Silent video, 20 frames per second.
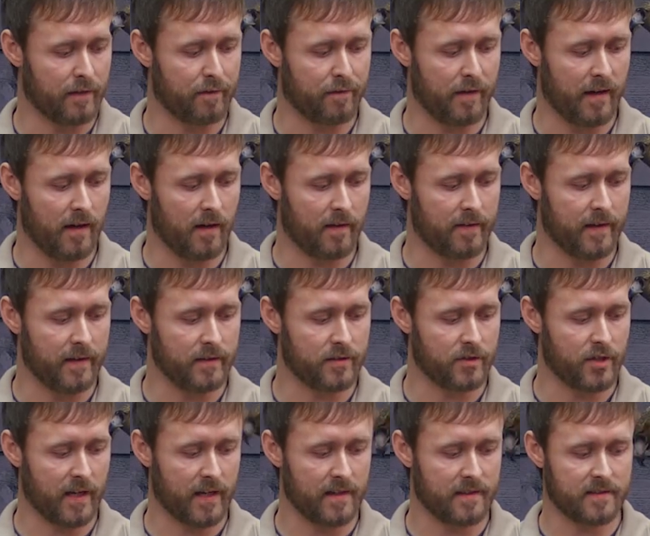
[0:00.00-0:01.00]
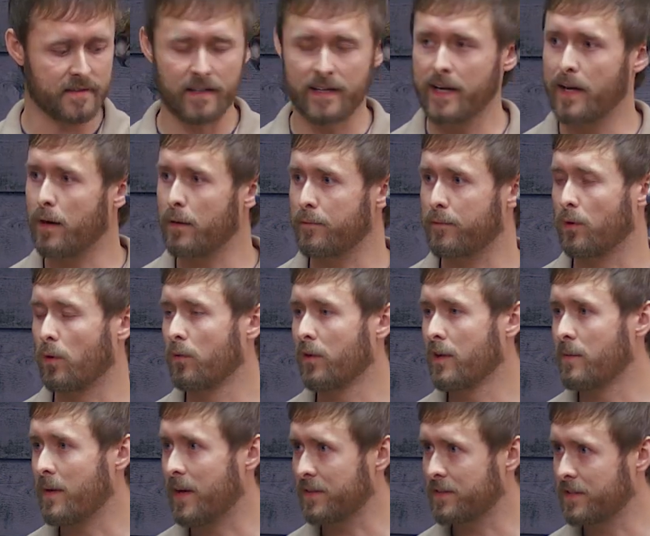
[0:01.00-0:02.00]
and found that chickens account for
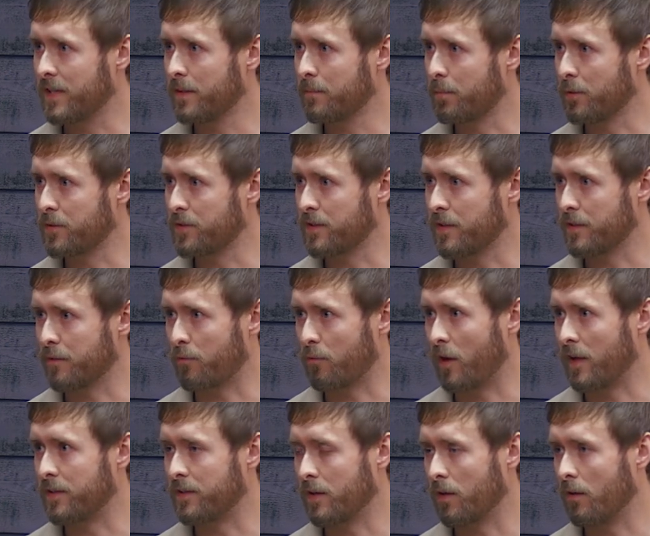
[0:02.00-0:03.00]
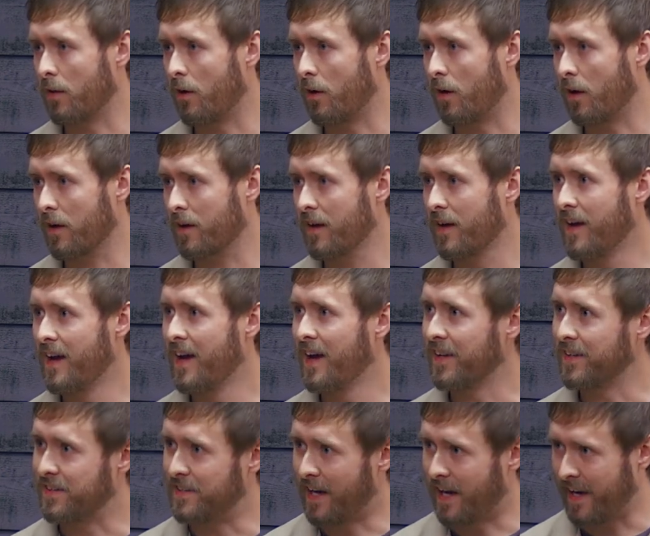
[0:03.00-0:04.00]
only about 10% of red tail hawk
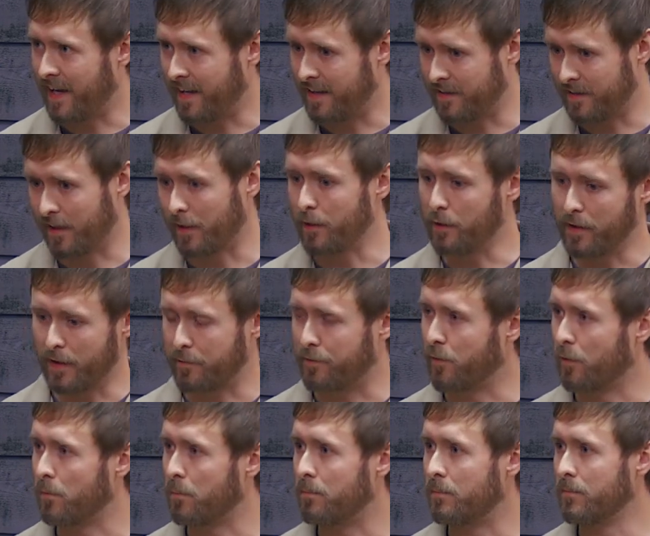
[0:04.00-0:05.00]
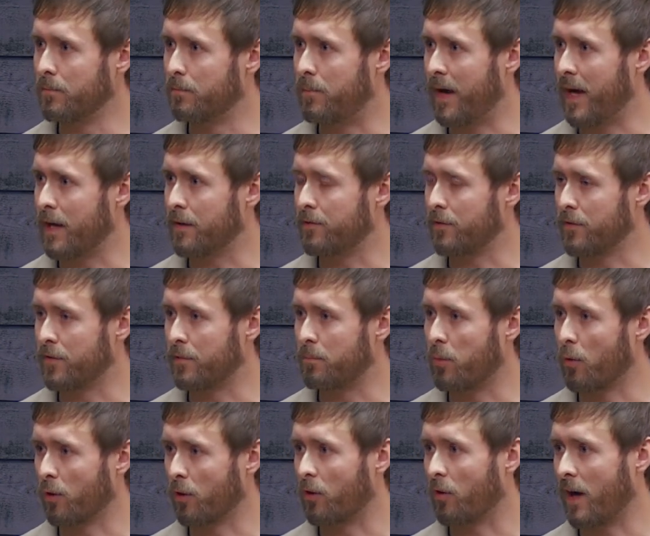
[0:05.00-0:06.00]
diet. Now you got to feel bad for the
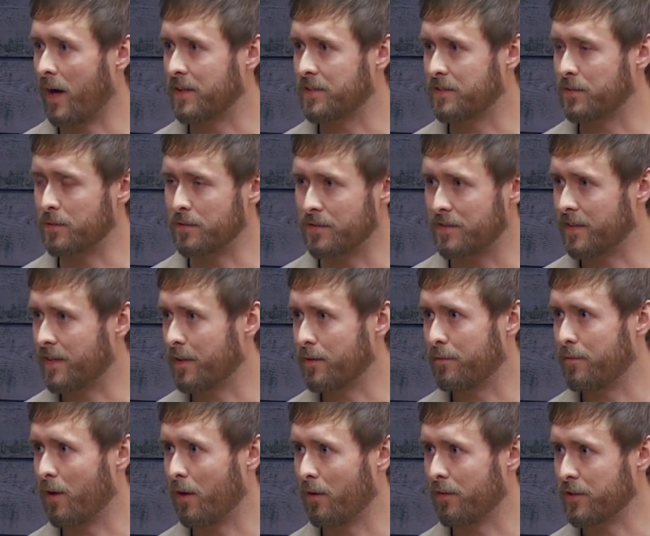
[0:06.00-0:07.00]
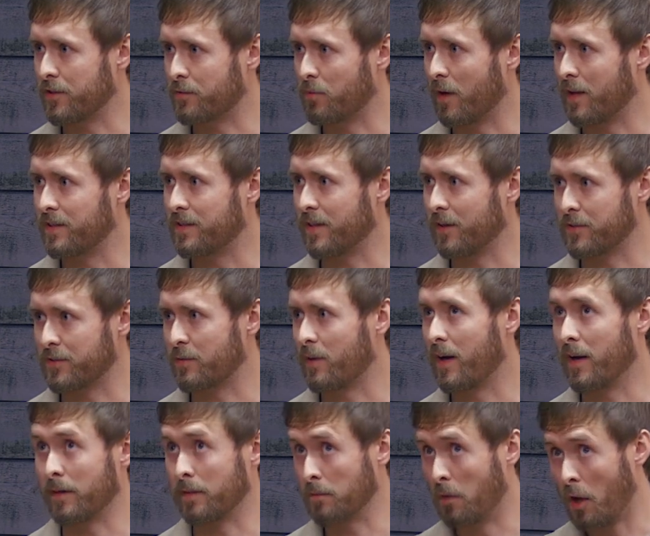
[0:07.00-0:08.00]
poor grad students that had to follow these red tails
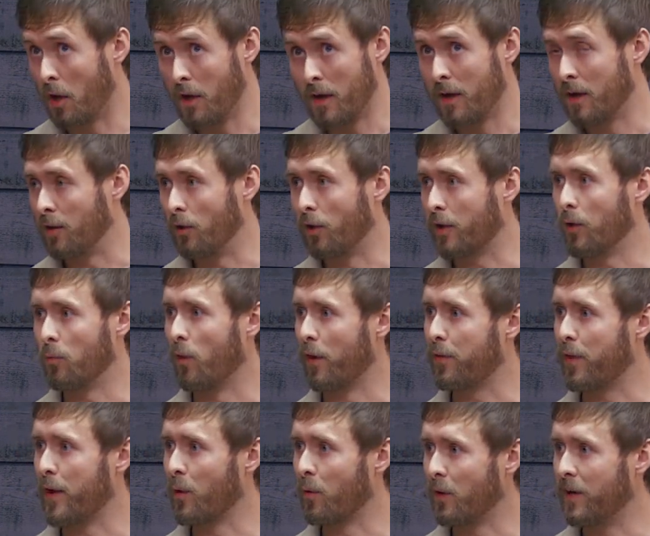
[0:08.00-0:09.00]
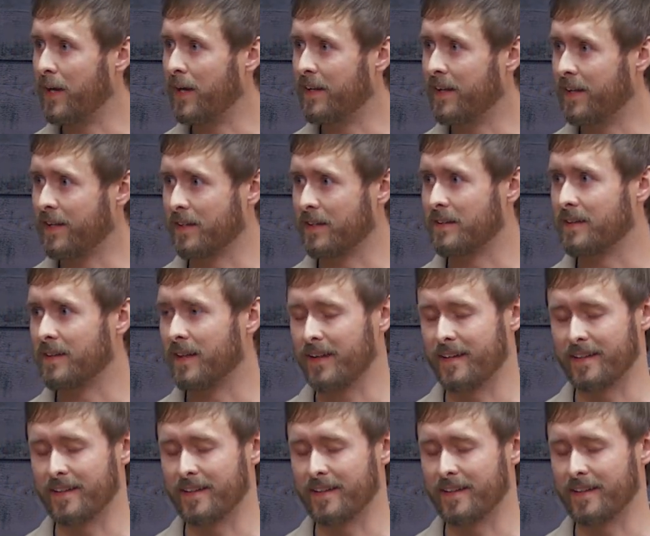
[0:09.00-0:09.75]
around and look at what they were eating and